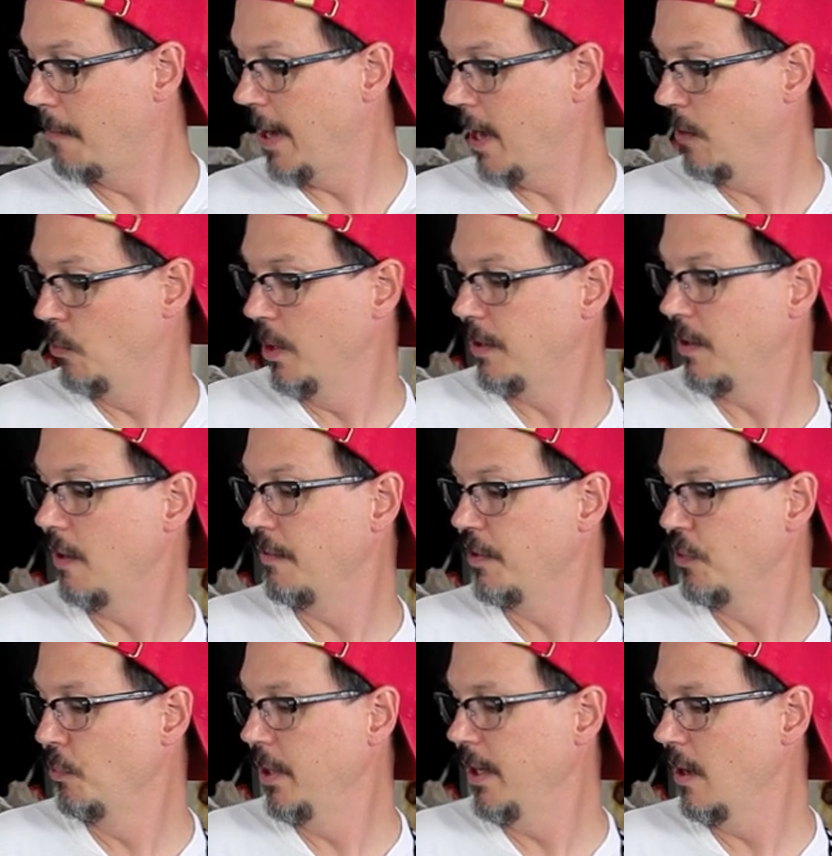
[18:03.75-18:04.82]
a bandwidth of
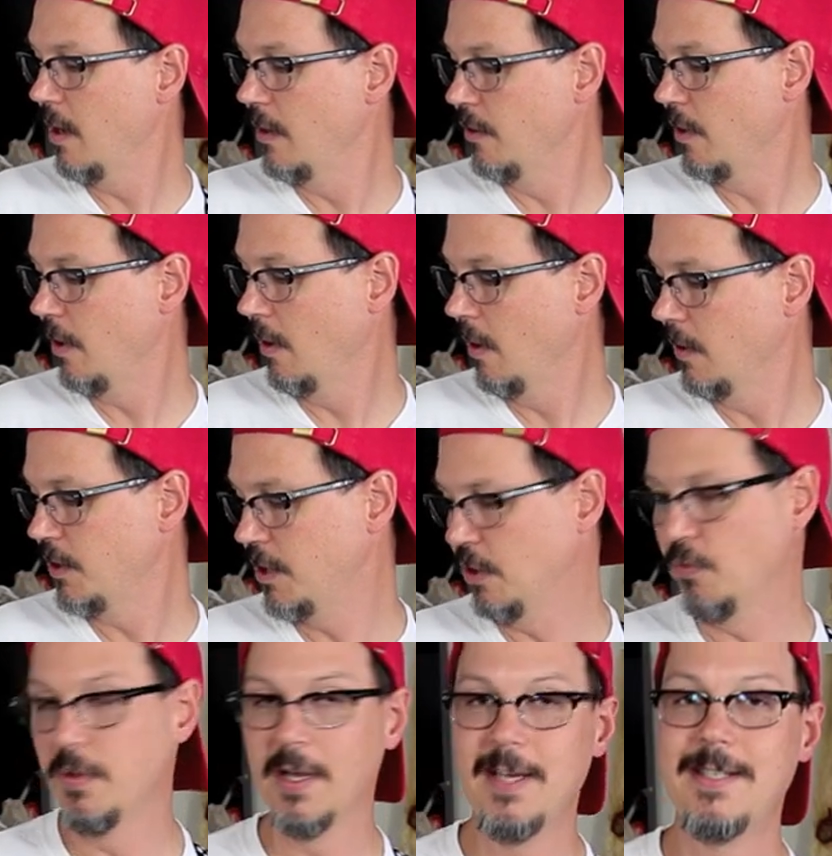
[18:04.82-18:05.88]
300 hertz
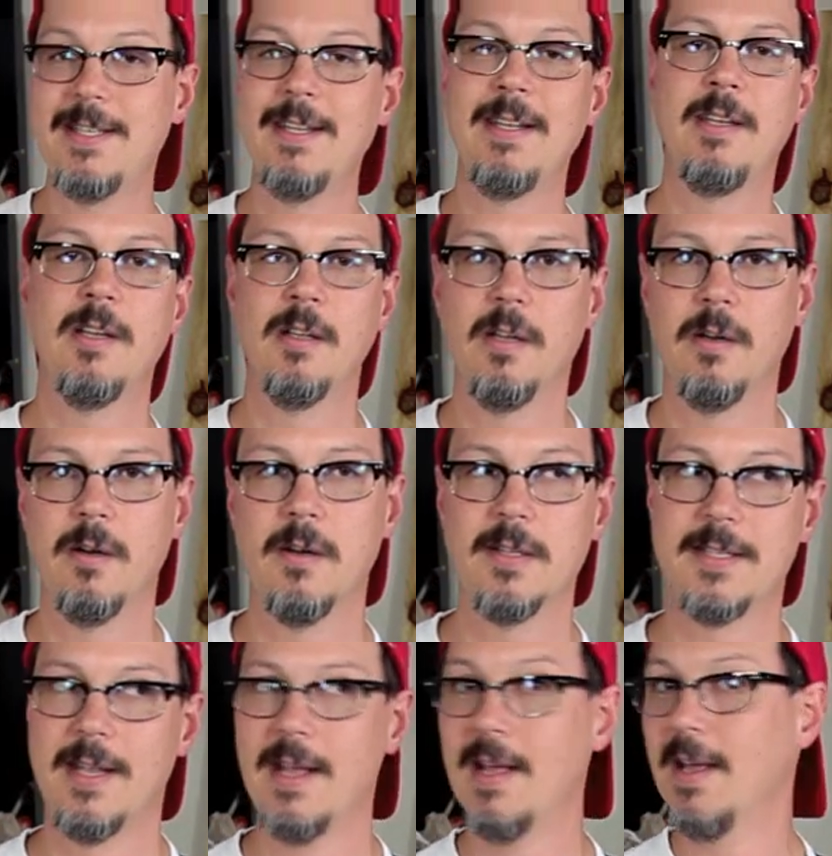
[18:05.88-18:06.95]
to 19
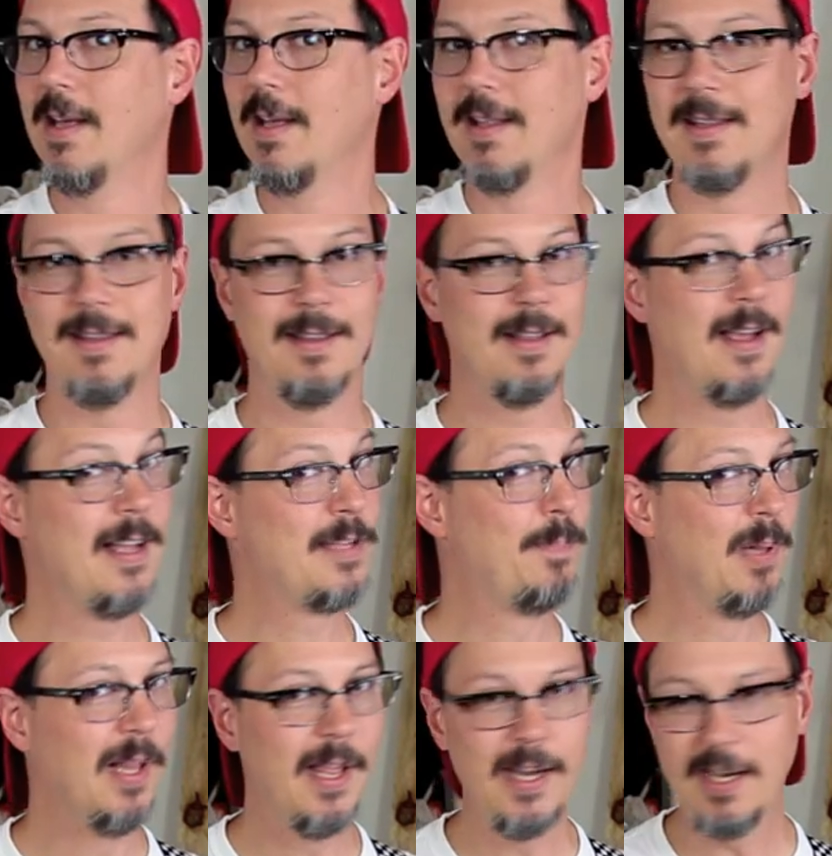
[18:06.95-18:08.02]
kilohertz. That's
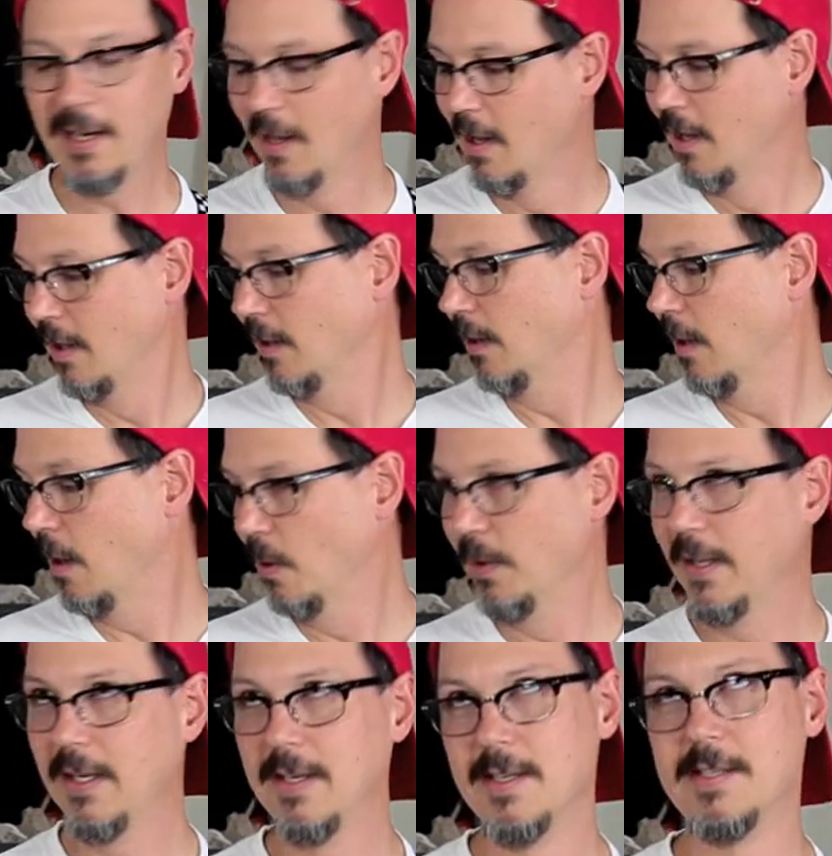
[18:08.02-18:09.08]
plenty.
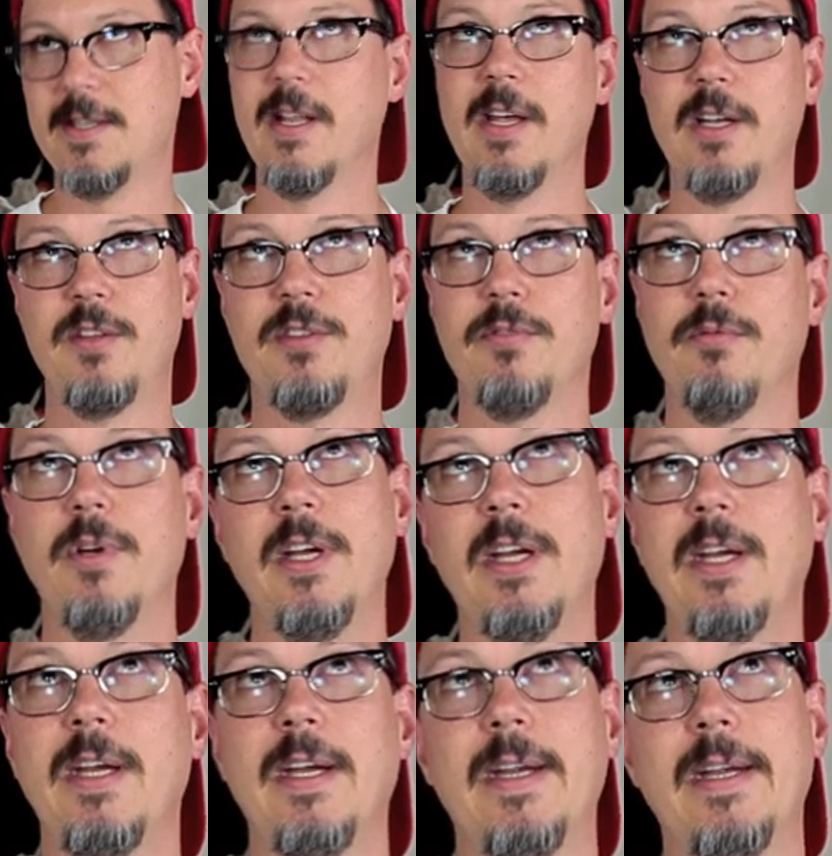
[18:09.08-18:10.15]
Low E is like
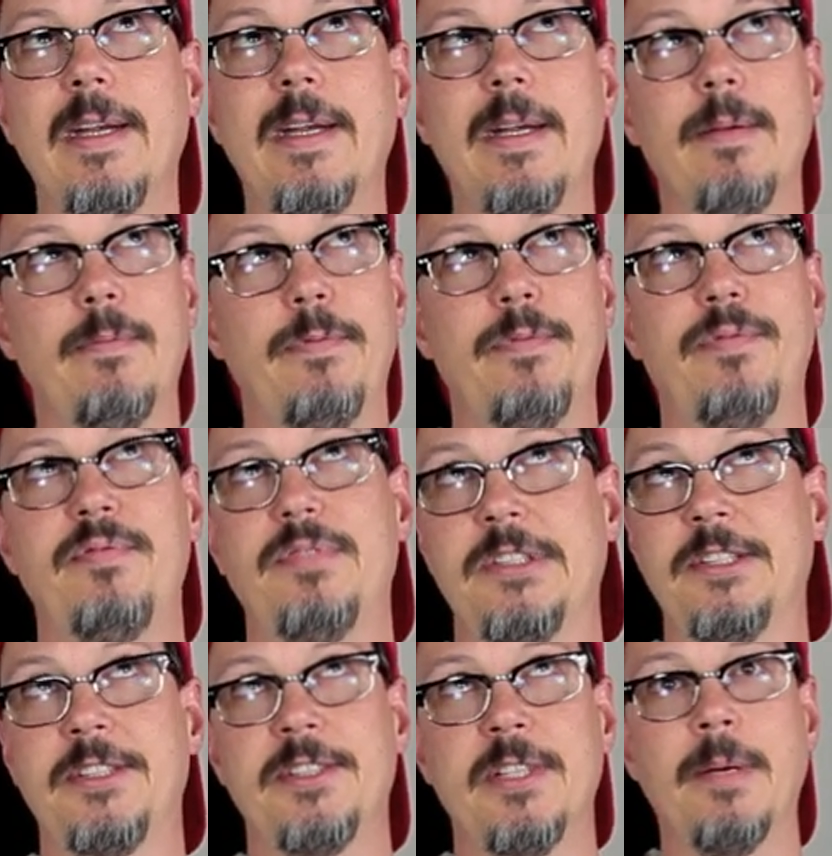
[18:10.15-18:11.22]
three
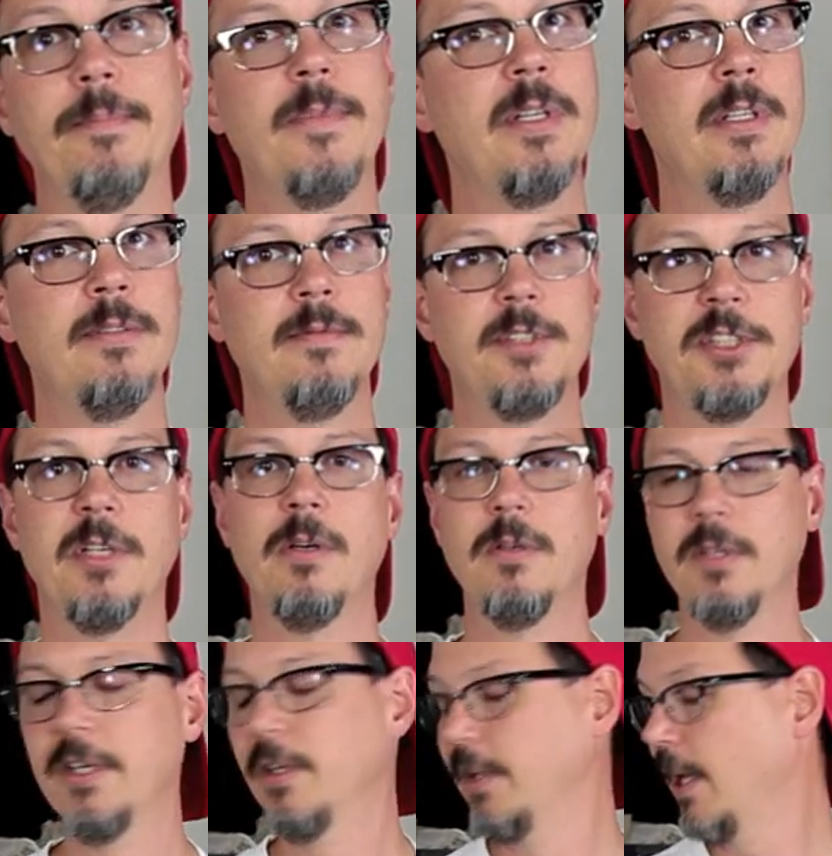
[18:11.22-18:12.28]
something,
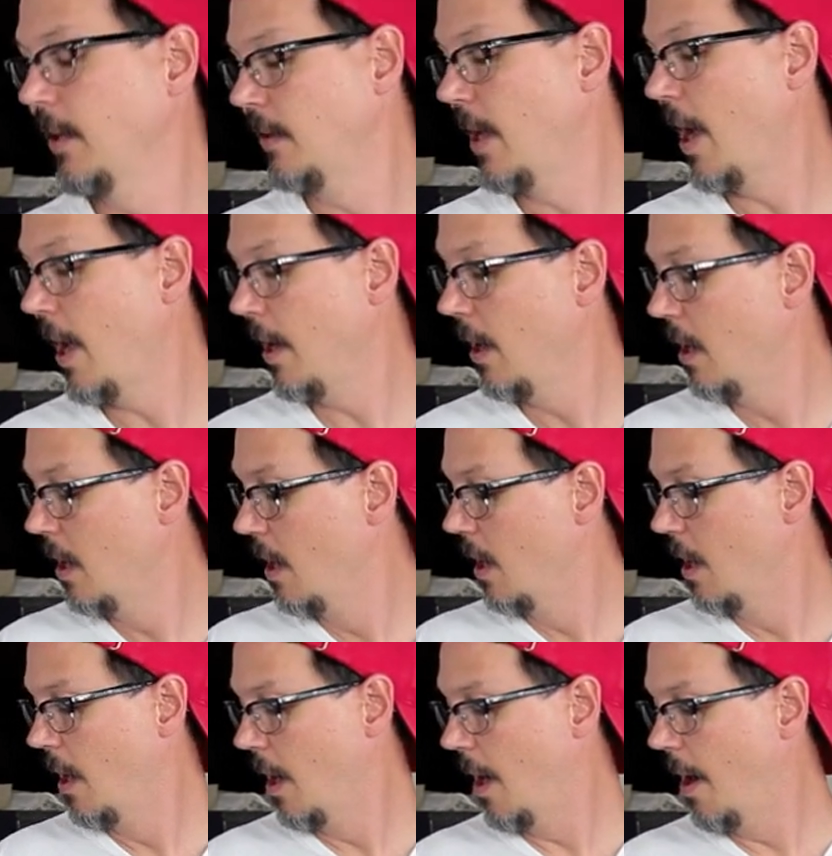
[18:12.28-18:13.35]
so it'll get that.
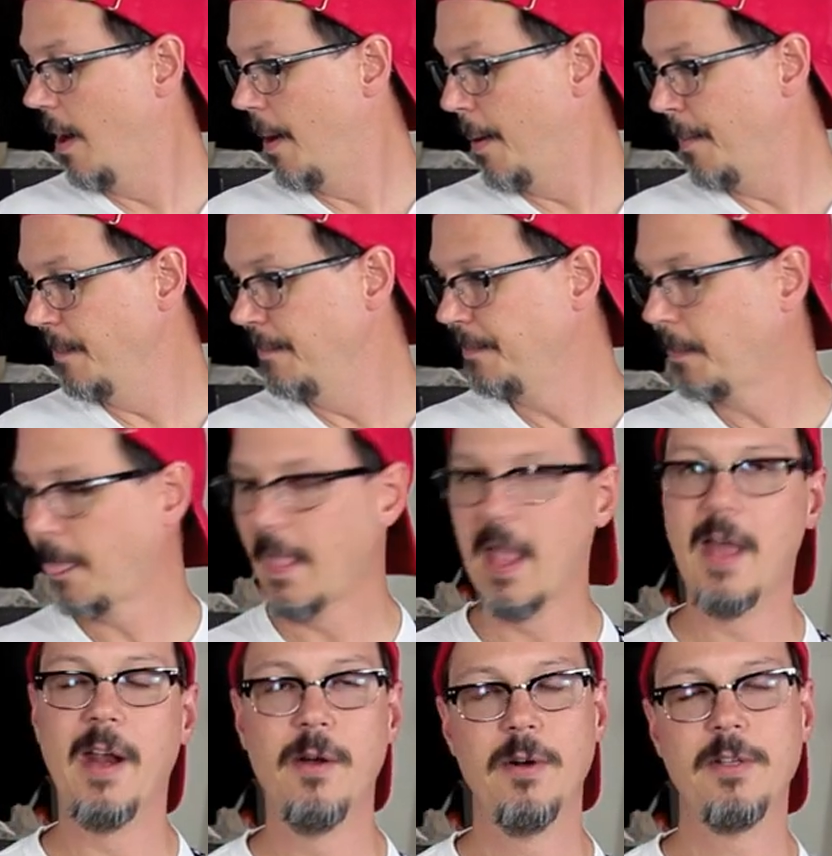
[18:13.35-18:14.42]
Um,
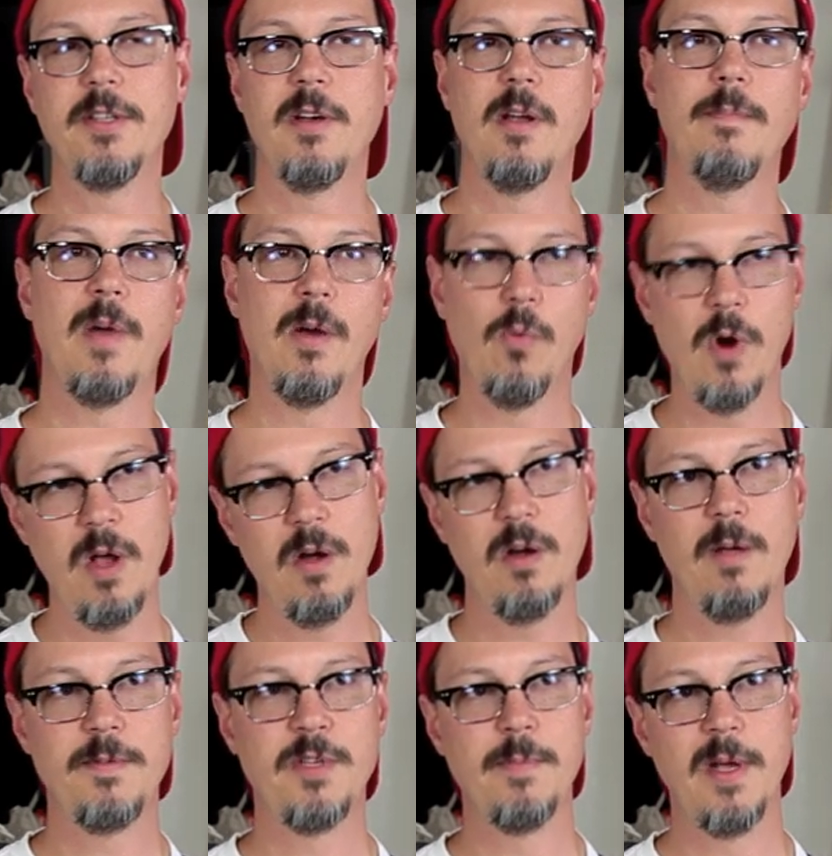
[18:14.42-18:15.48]
and I hooked it up, I wired
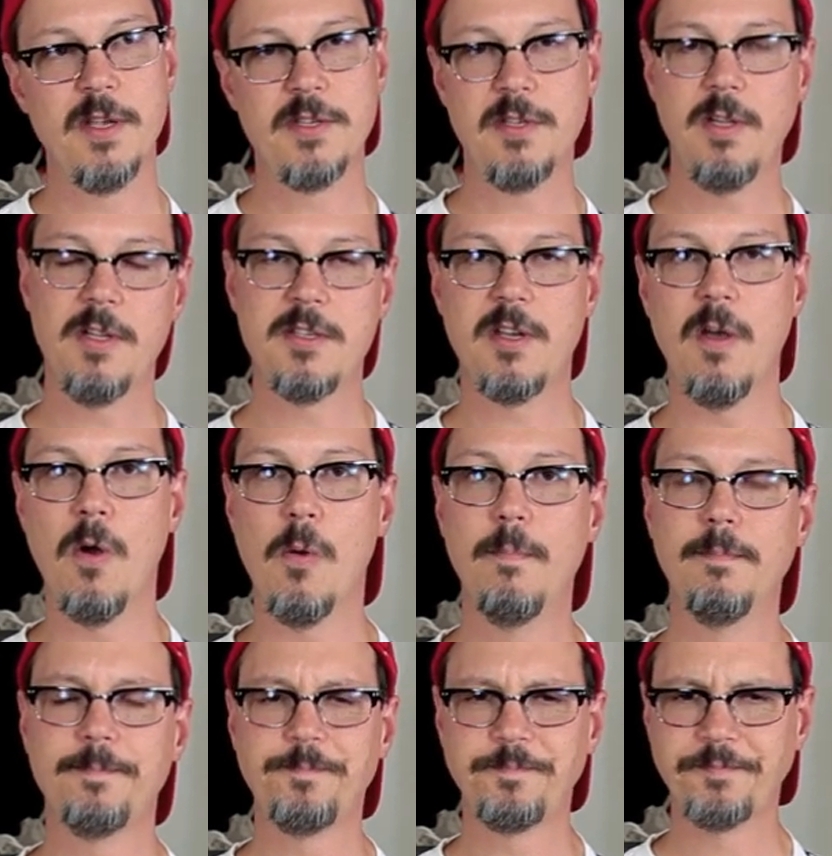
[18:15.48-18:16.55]
it up to my oscilloscope,